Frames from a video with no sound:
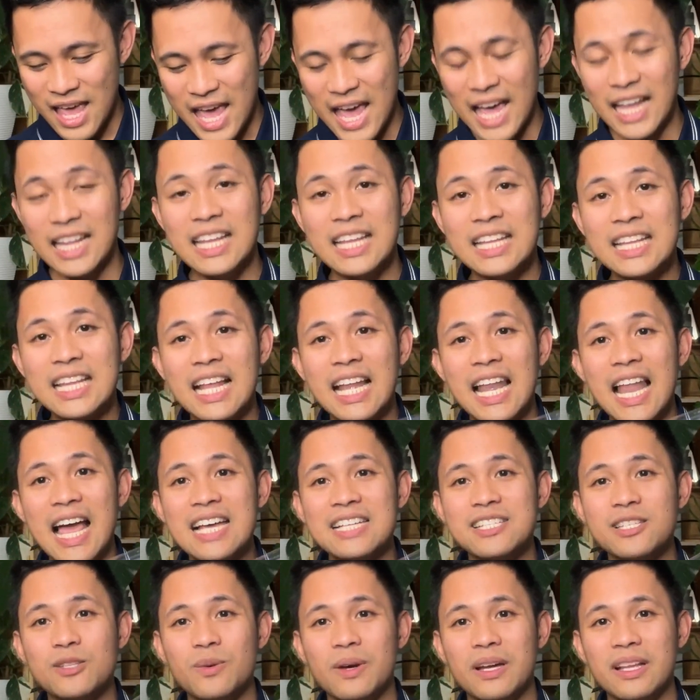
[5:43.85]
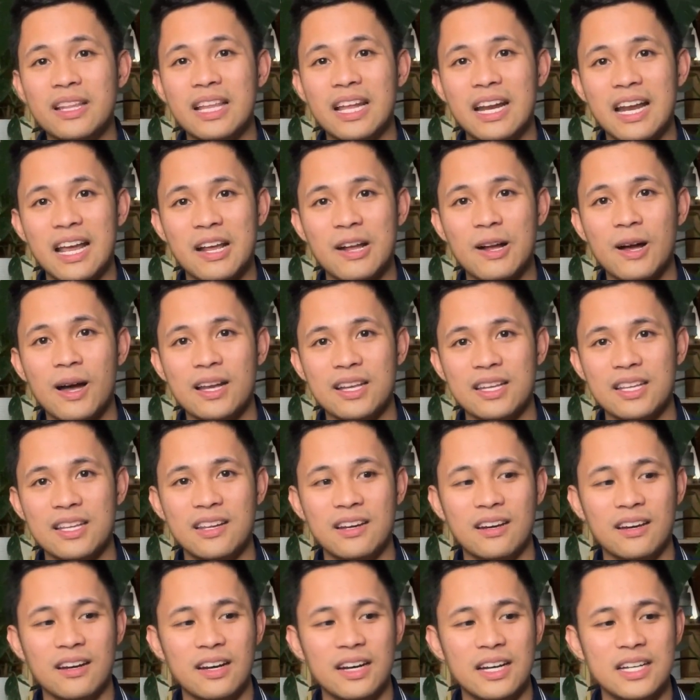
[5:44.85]
And then the last one that I got
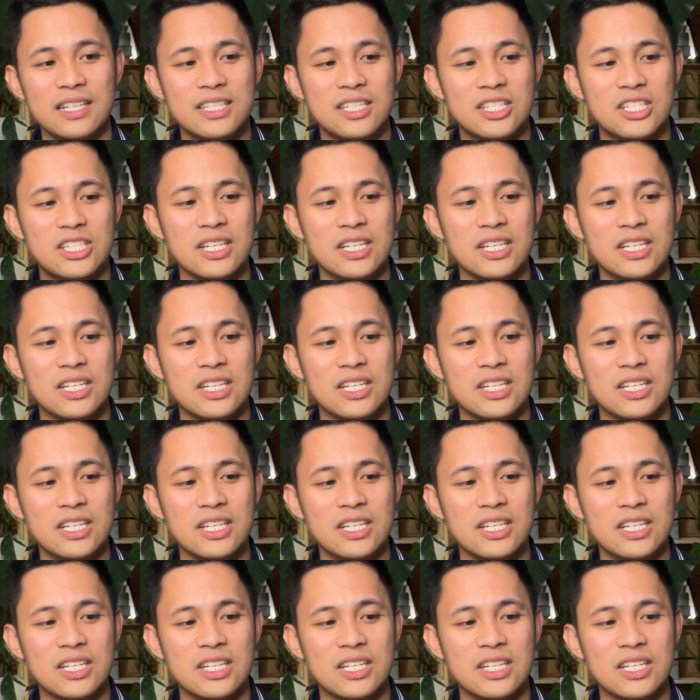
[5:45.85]
here is